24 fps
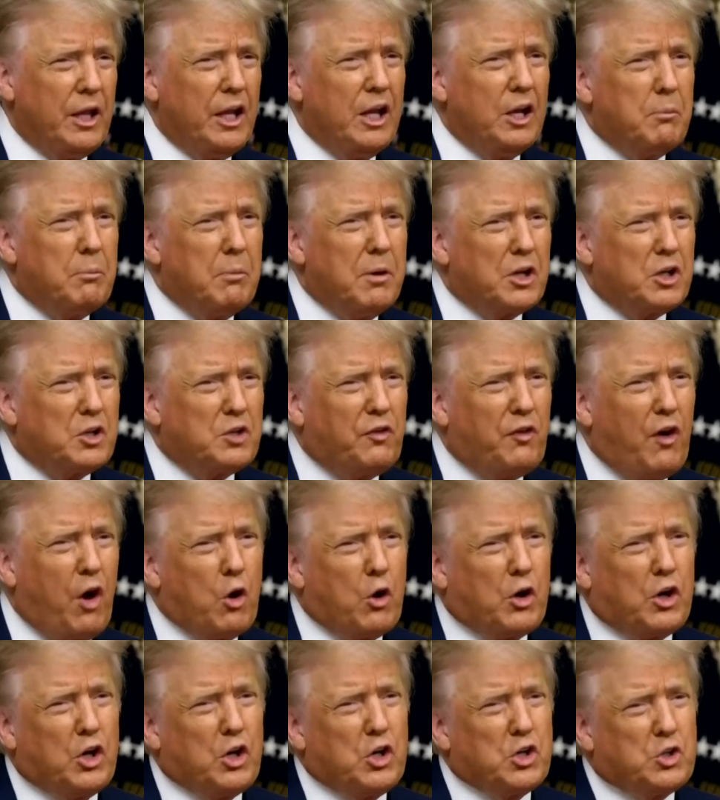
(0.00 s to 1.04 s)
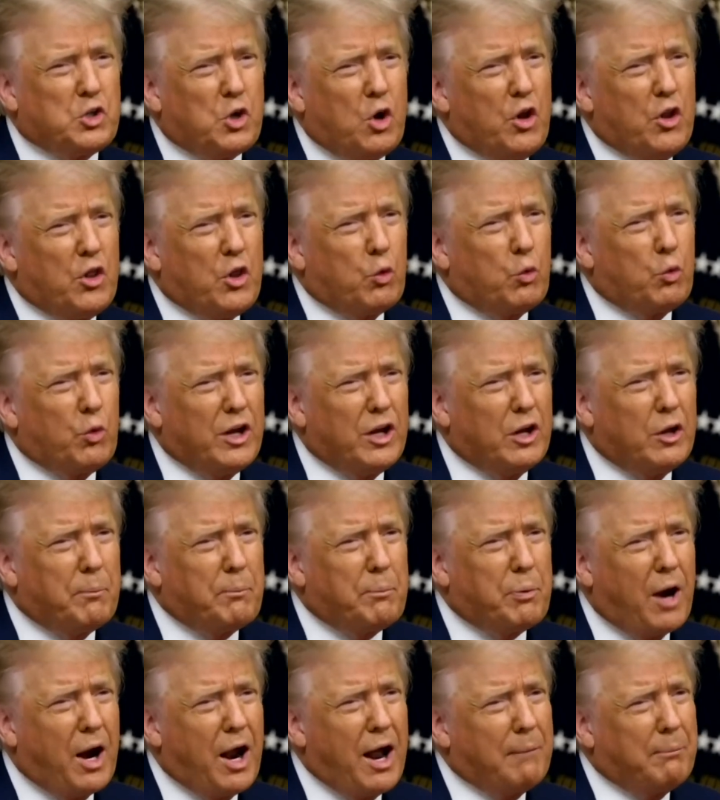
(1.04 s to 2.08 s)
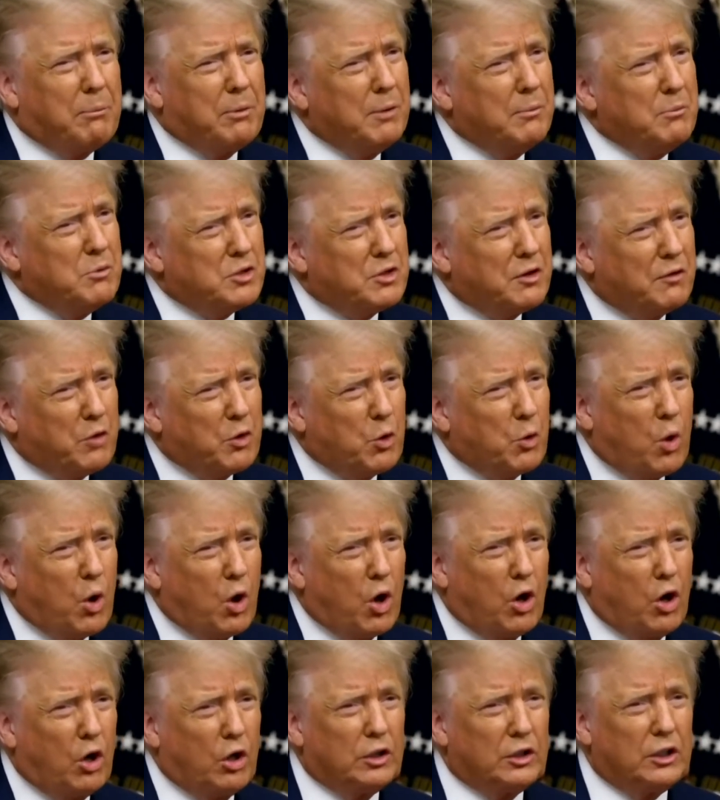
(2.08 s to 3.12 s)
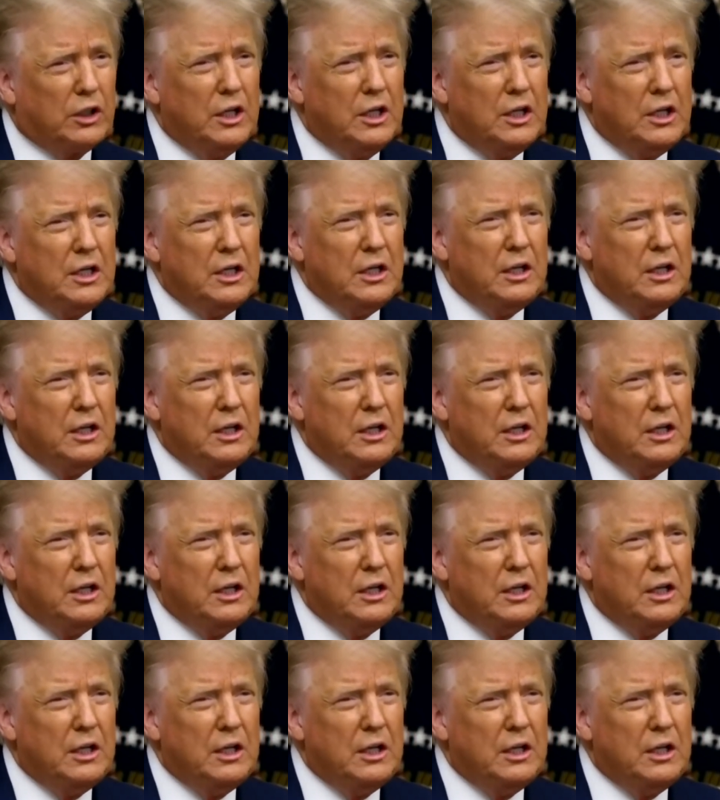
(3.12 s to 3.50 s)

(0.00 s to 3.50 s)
it must focus on the real problems of the world.